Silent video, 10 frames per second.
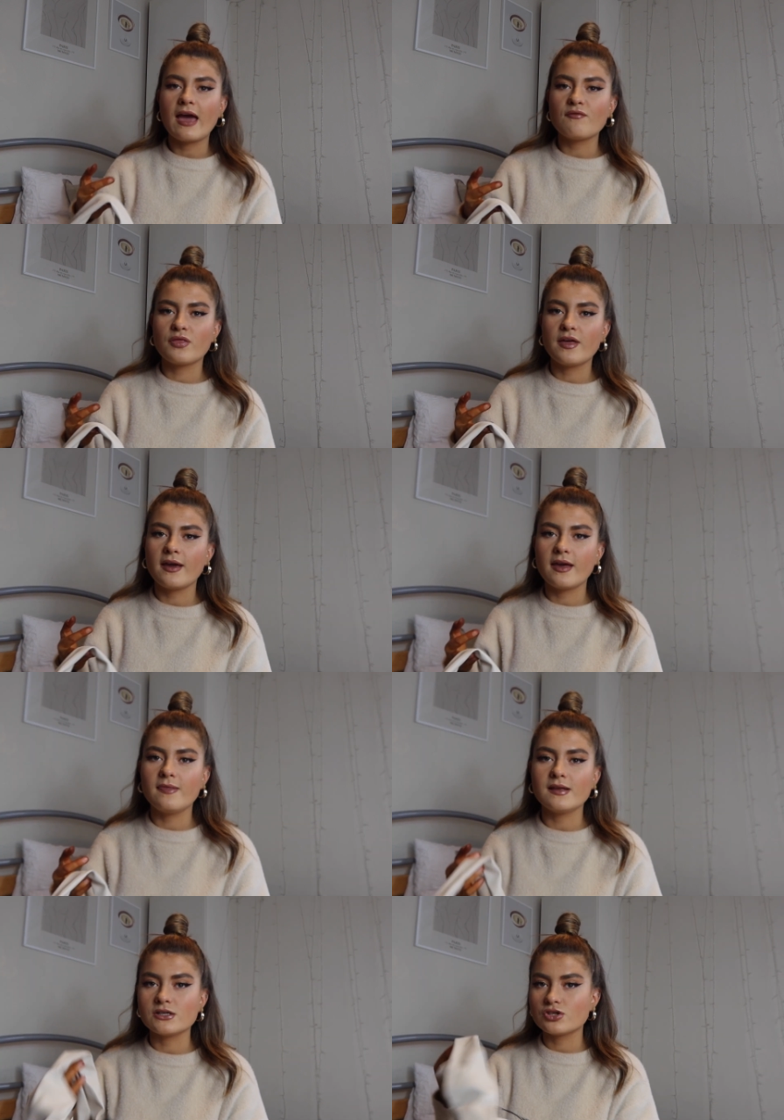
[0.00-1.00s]
everything in
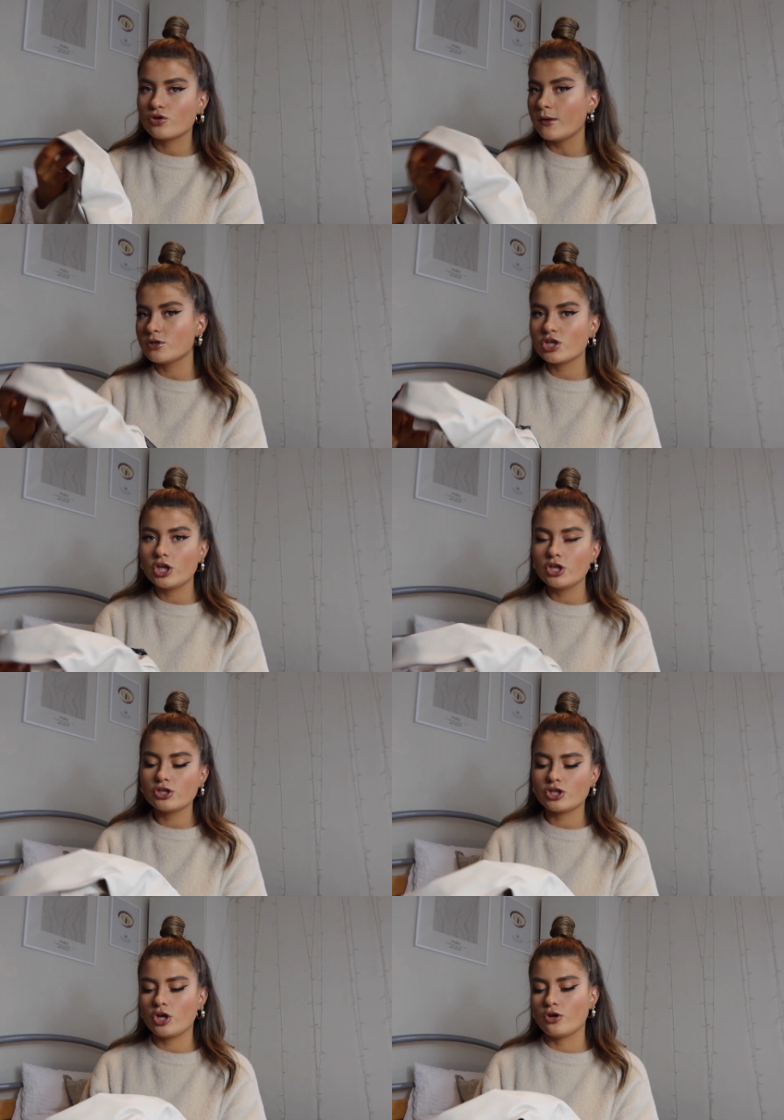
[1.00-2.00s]
the description,
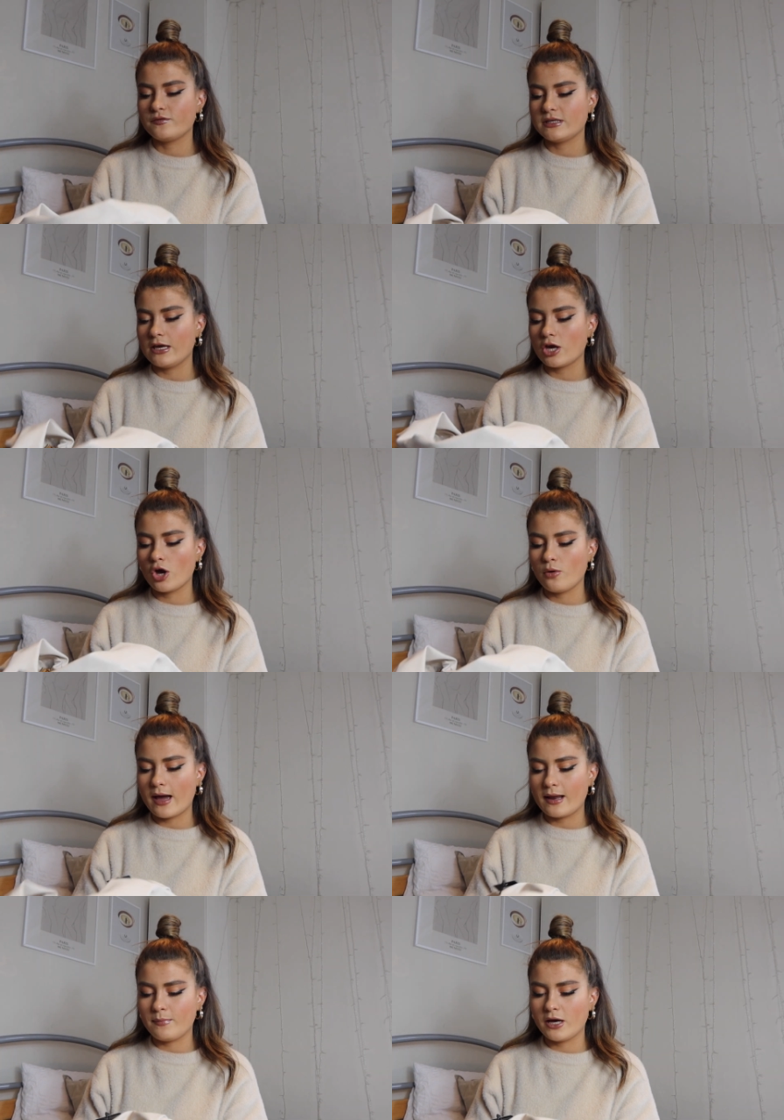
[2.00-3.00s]
so you can obviously go
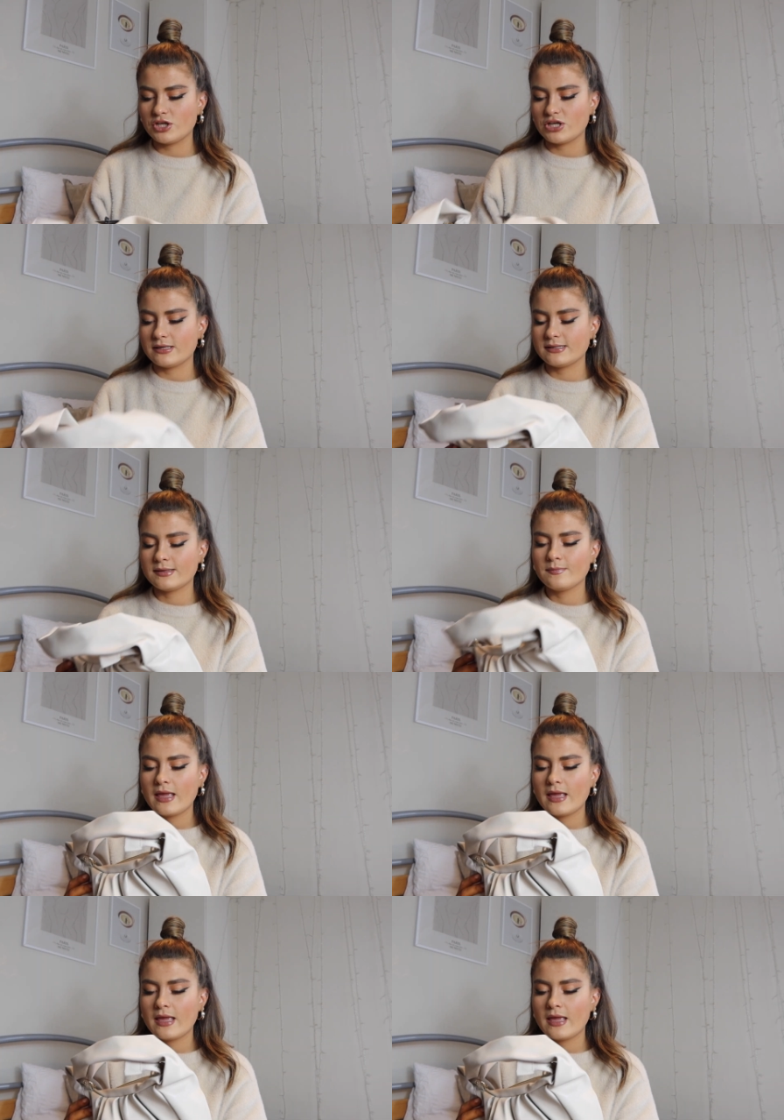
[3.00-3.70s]
and purchase.